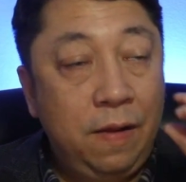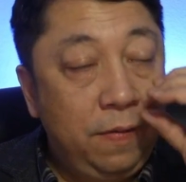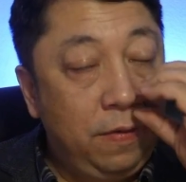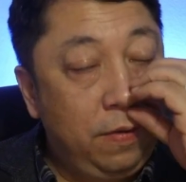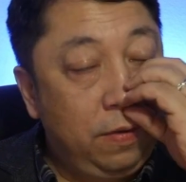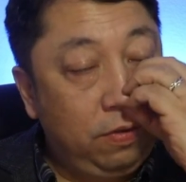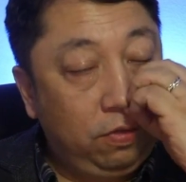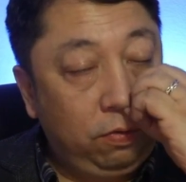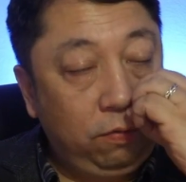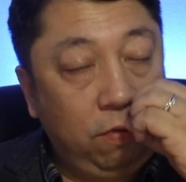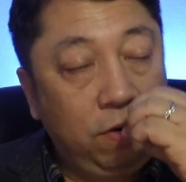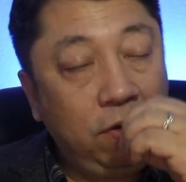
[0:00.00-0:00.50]

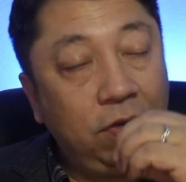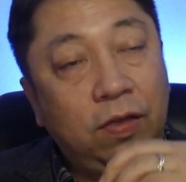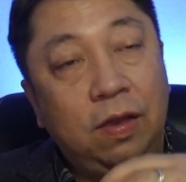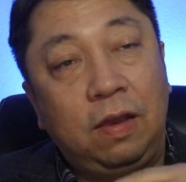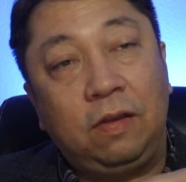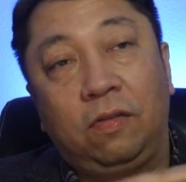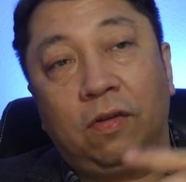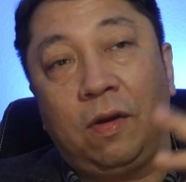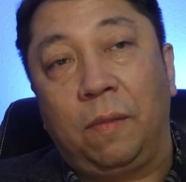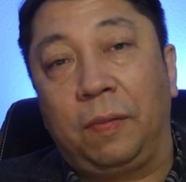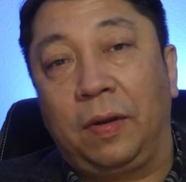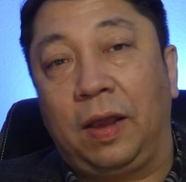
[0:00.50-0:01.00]
throwing
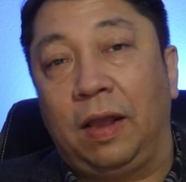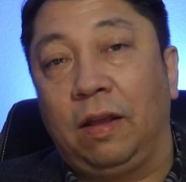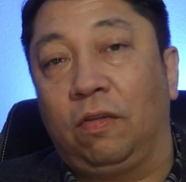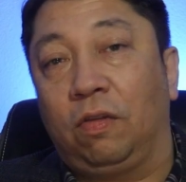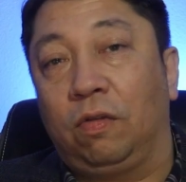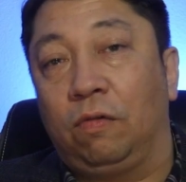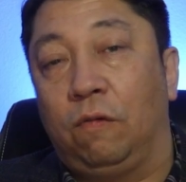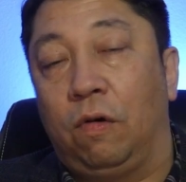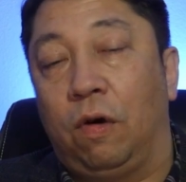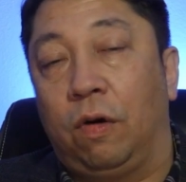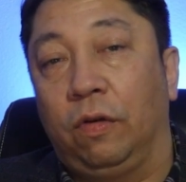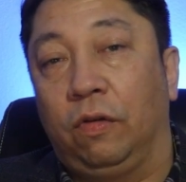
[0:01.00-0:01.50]
things up against
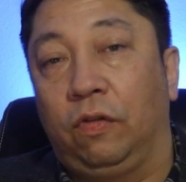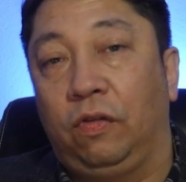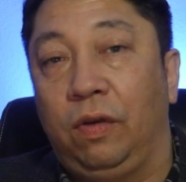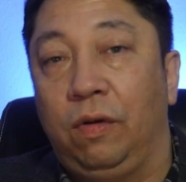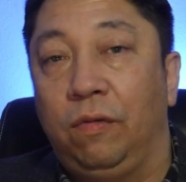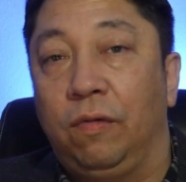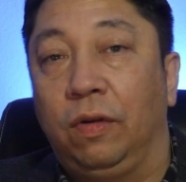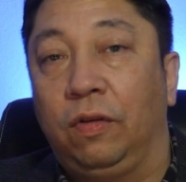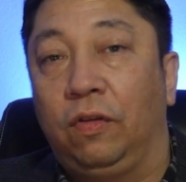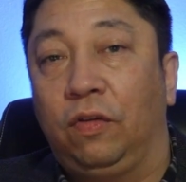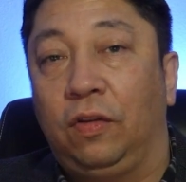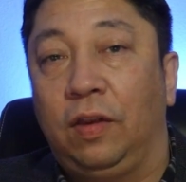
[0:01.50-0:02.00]
the wall to see
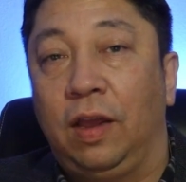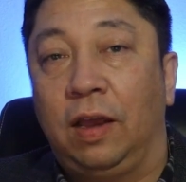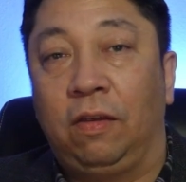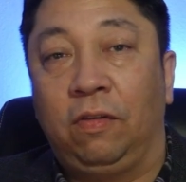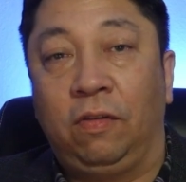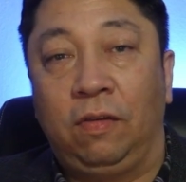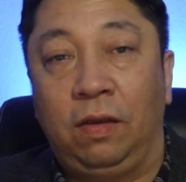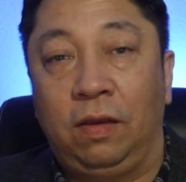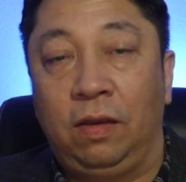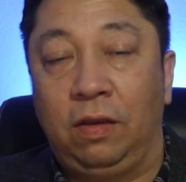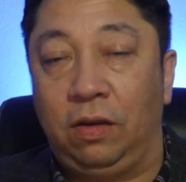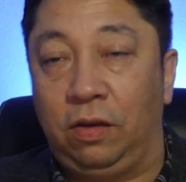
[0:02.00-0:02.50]
what
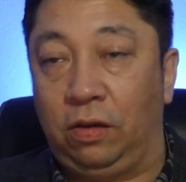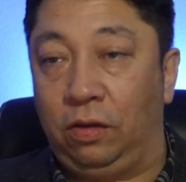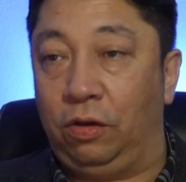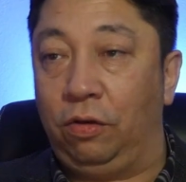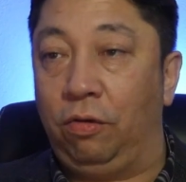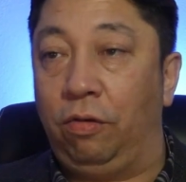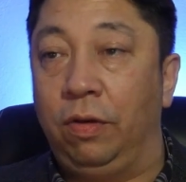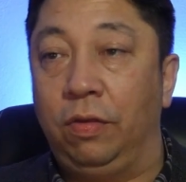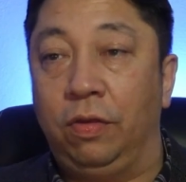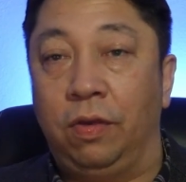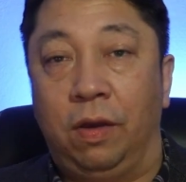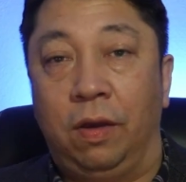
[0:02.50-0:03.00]
sticks,
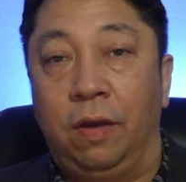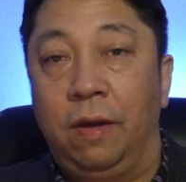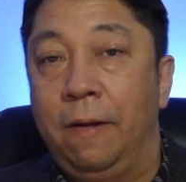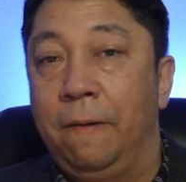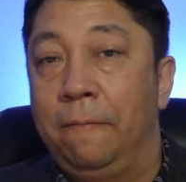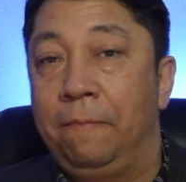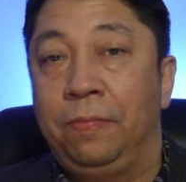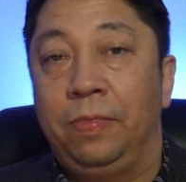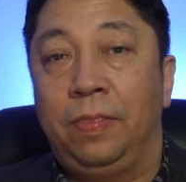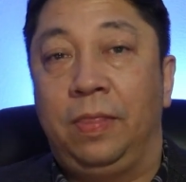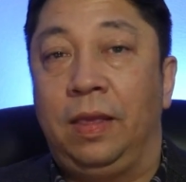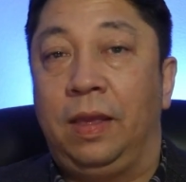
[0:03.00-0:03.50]
doing the
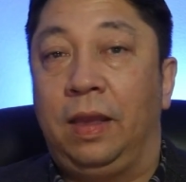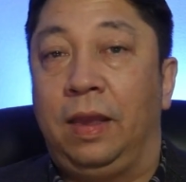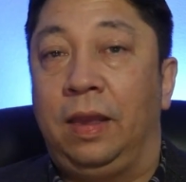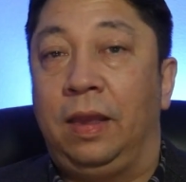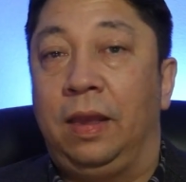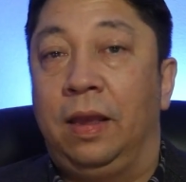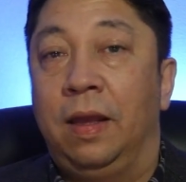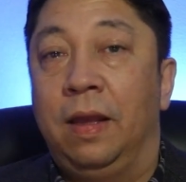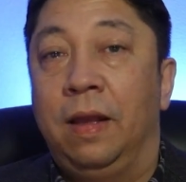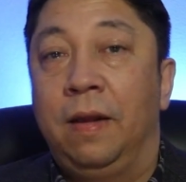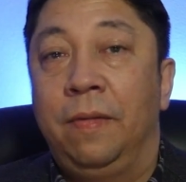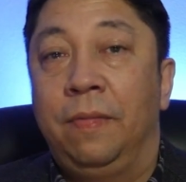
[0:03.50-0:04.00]

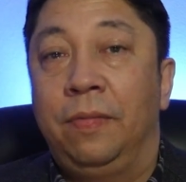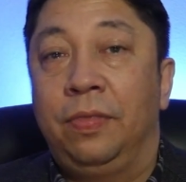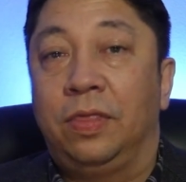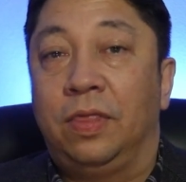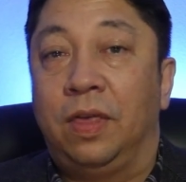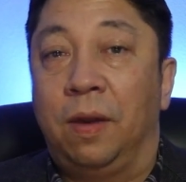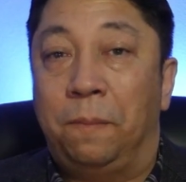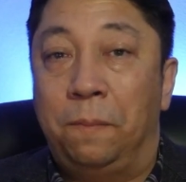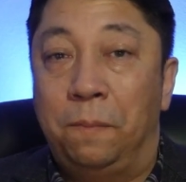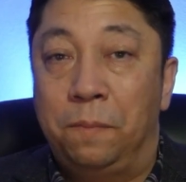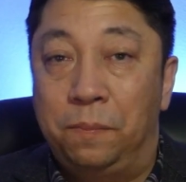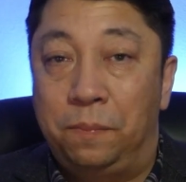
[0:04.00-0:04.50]

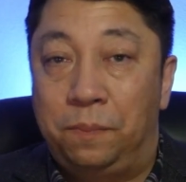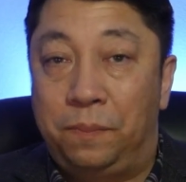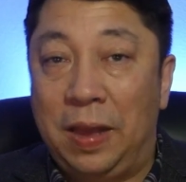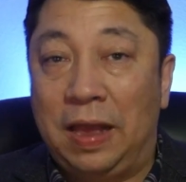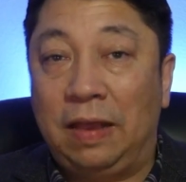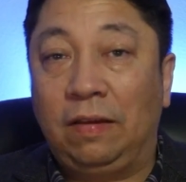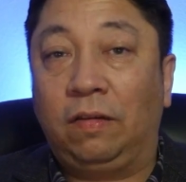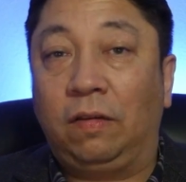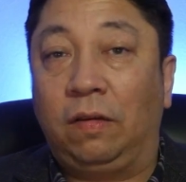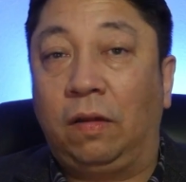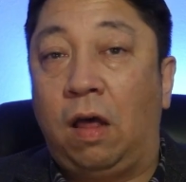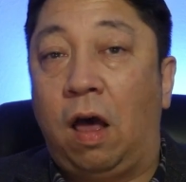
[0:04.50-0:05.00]

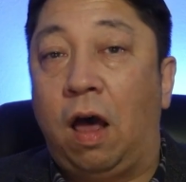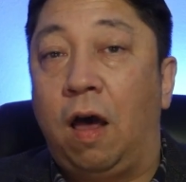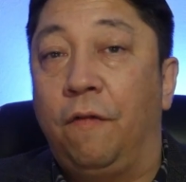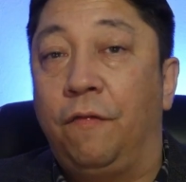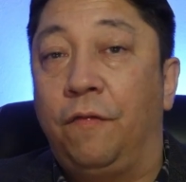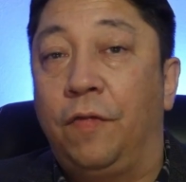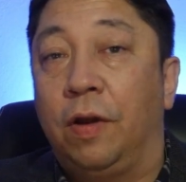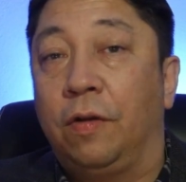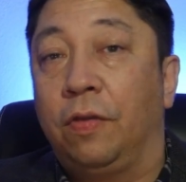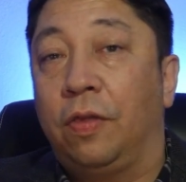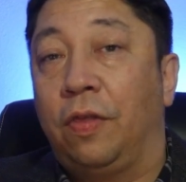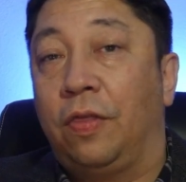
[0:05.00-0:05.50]
best
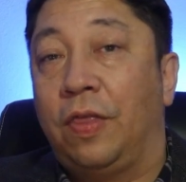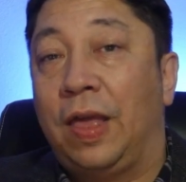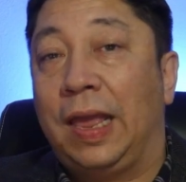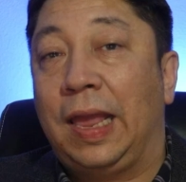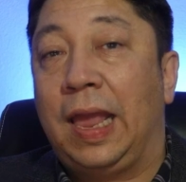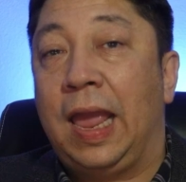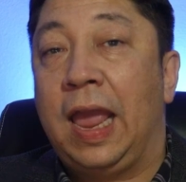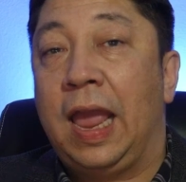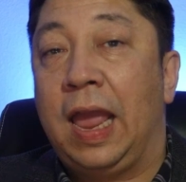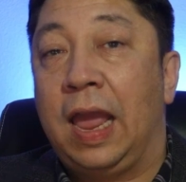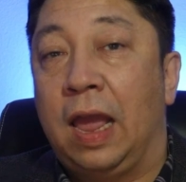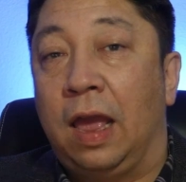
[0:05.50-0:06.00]
lawfare that they
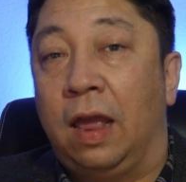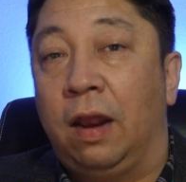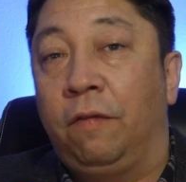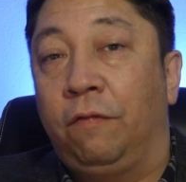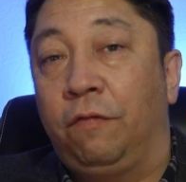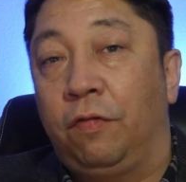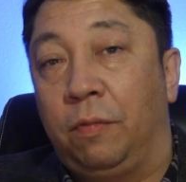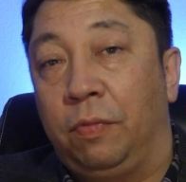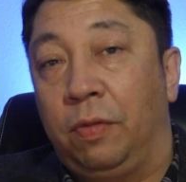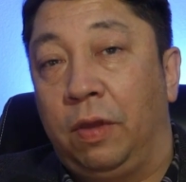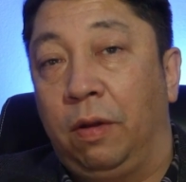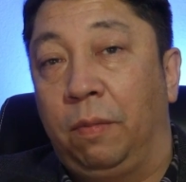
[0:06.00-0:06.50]
can
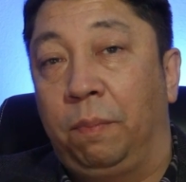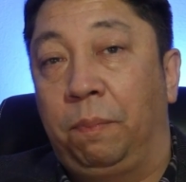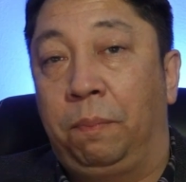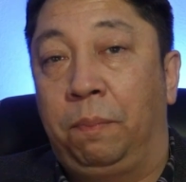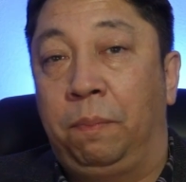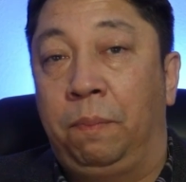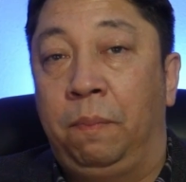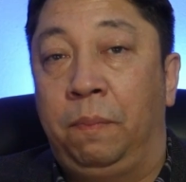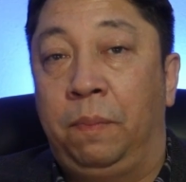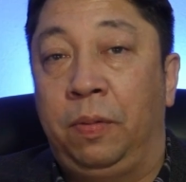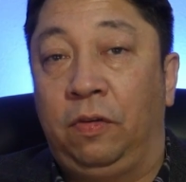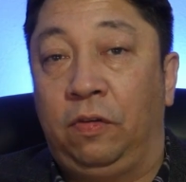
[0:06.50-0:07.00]
from their
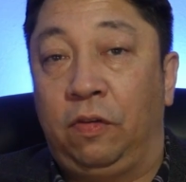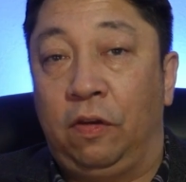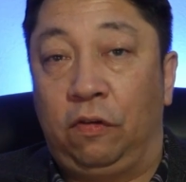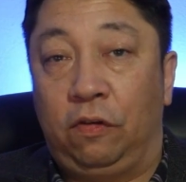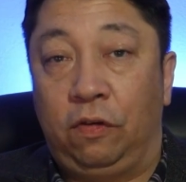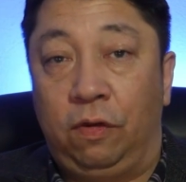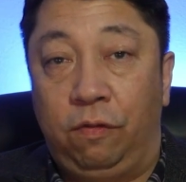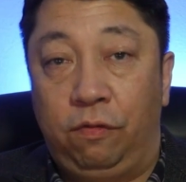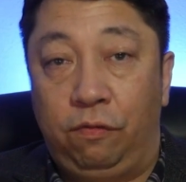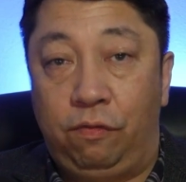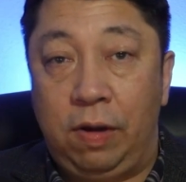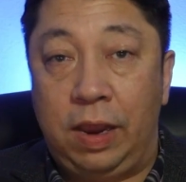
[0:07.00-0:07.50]

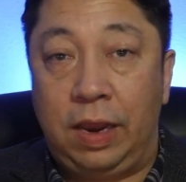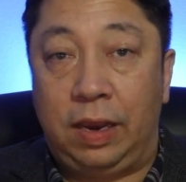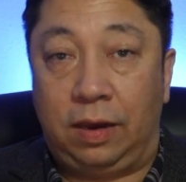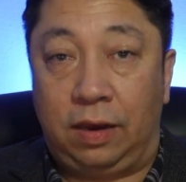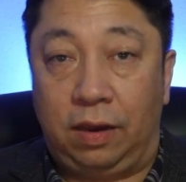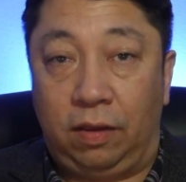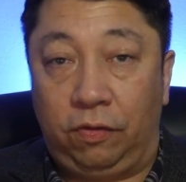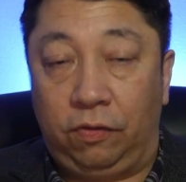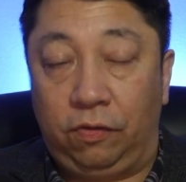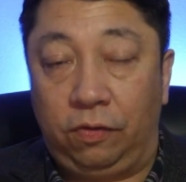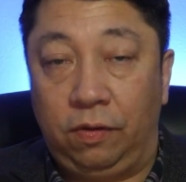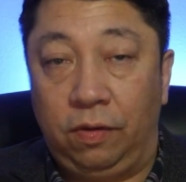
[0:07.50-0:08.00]
position of
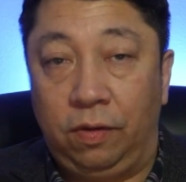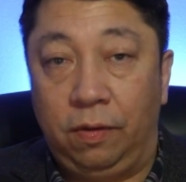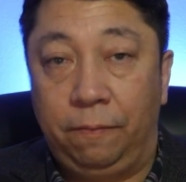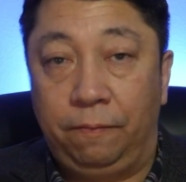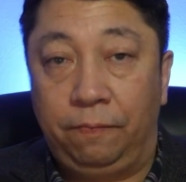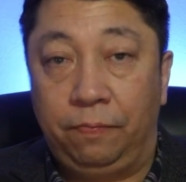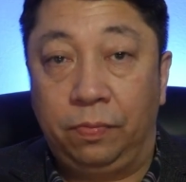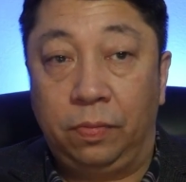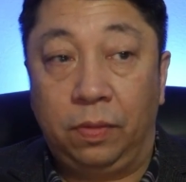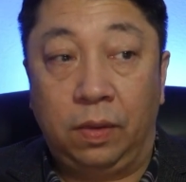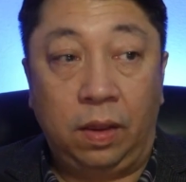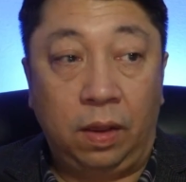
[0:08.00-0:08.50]
weakness.
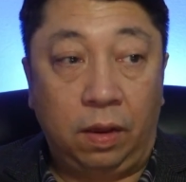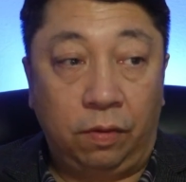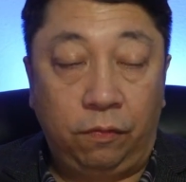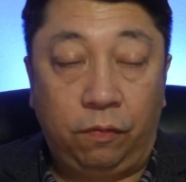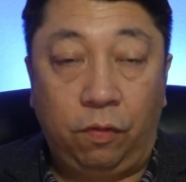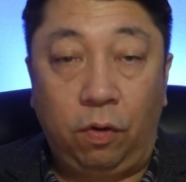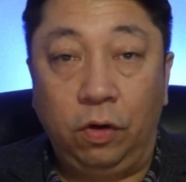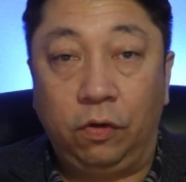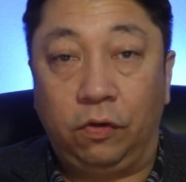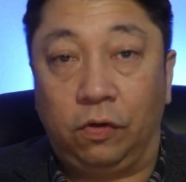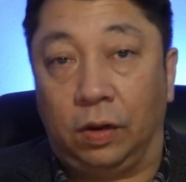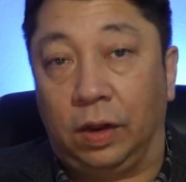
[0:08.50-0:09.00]

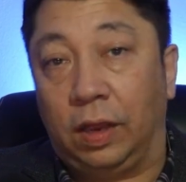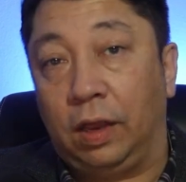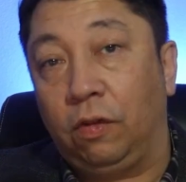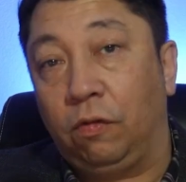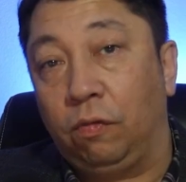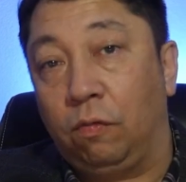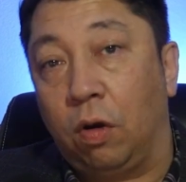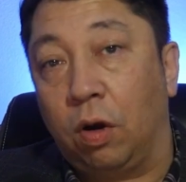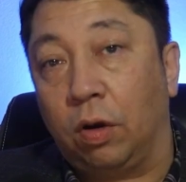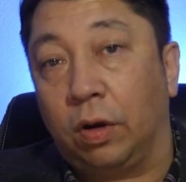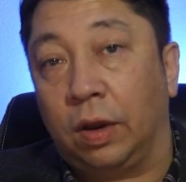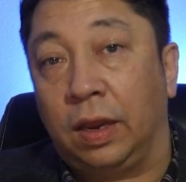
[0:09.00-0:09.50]
Unfortunately,
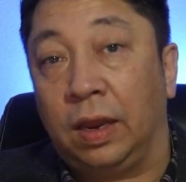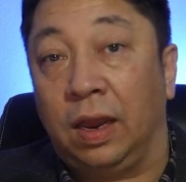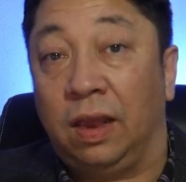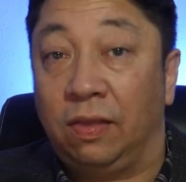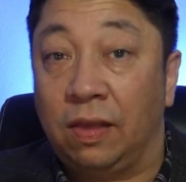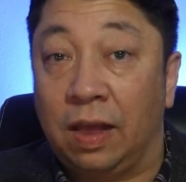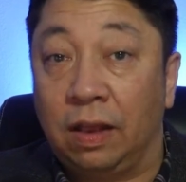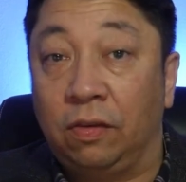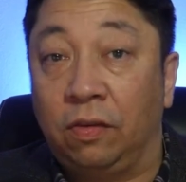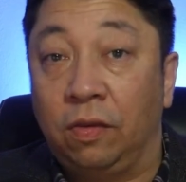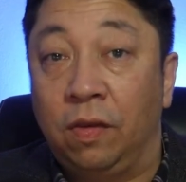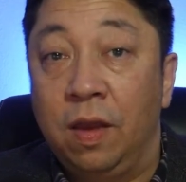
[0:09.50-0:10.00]
it's working, and
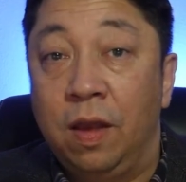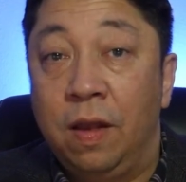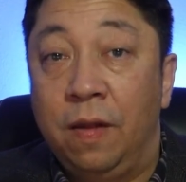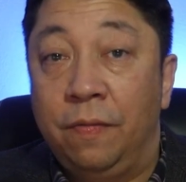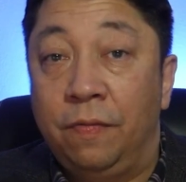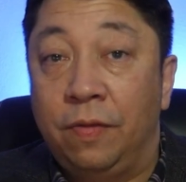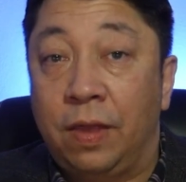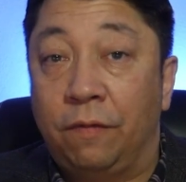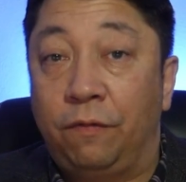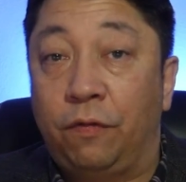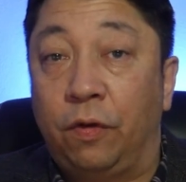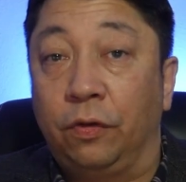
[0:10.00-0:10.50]
that
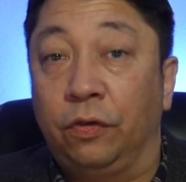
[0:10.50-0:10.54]
falls